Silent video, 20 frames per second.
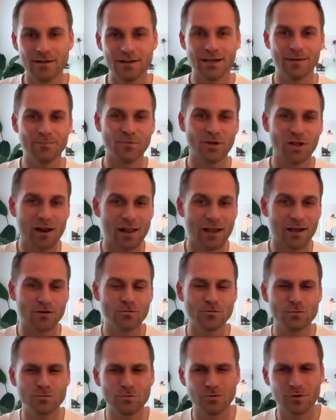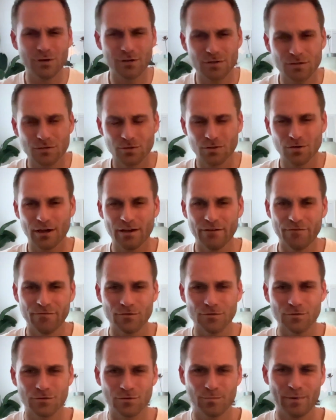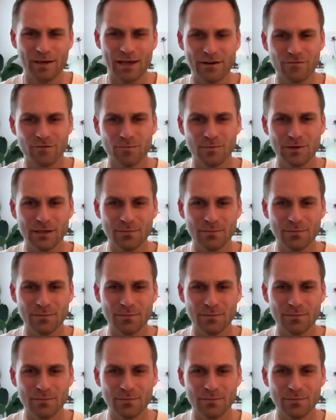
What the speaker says: I'm not like, oh, I feel so bad for me.